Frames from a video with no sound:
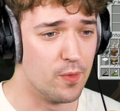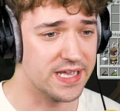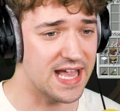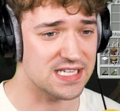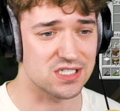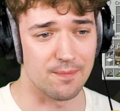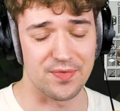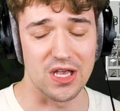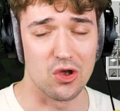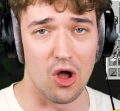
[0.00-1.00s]
we get
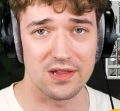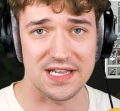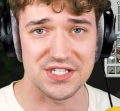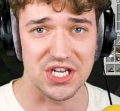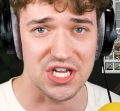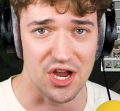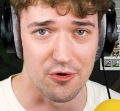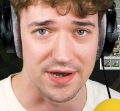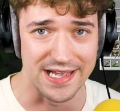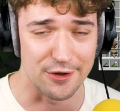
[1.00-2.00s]
something called a
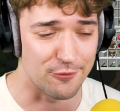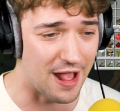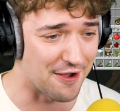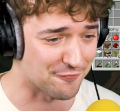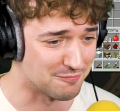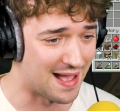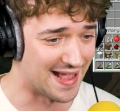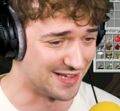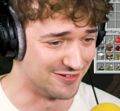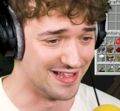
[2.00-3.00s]
security craft
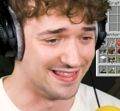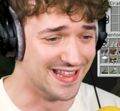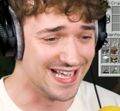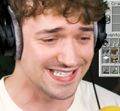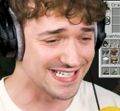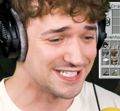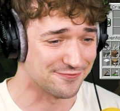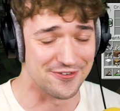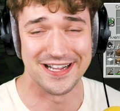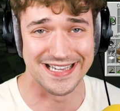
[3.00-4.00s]
manual. And this is
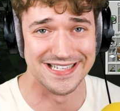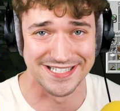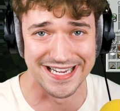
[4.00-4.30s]
freaking